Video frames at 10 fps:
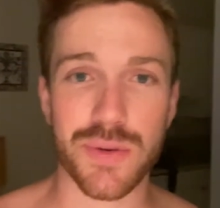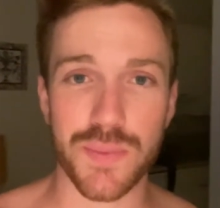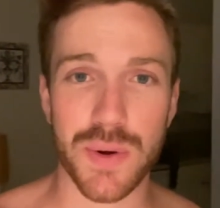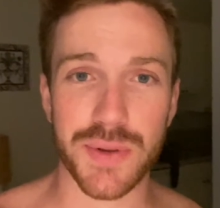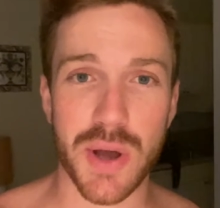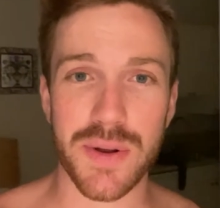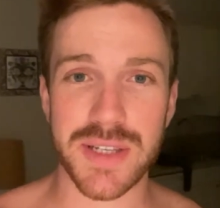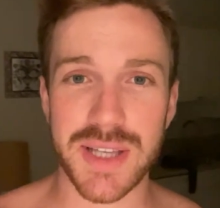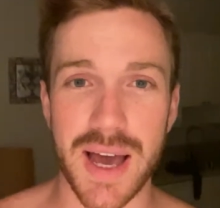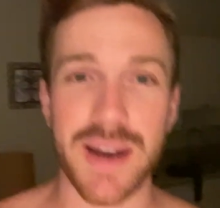You will
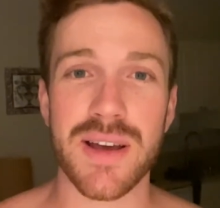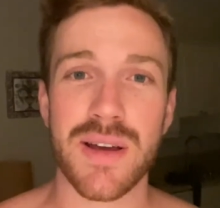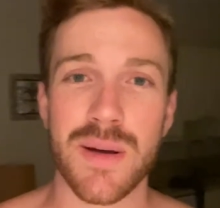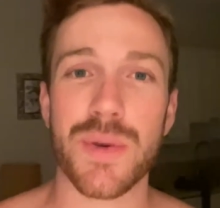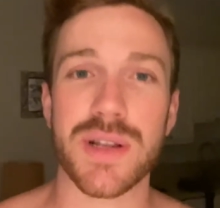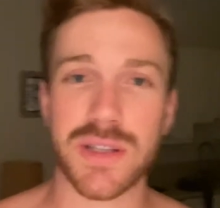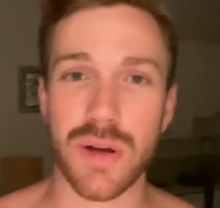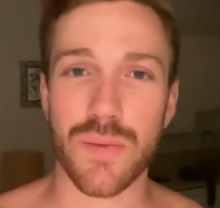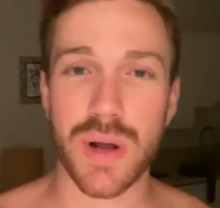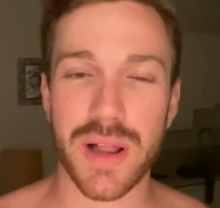notice that, but it's
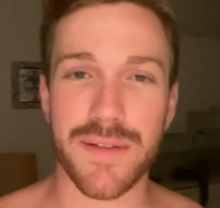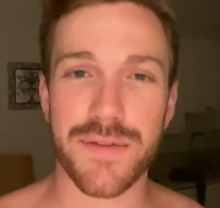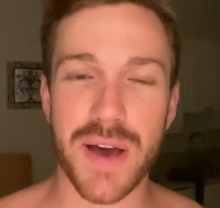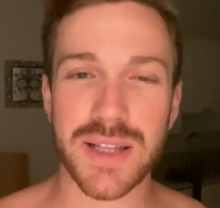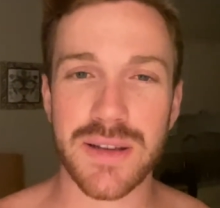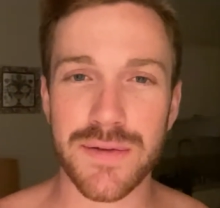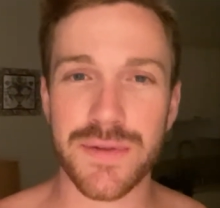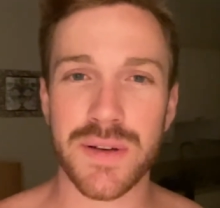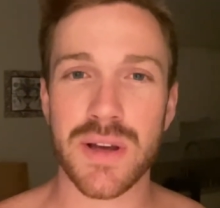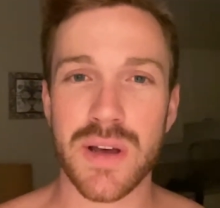still really effective.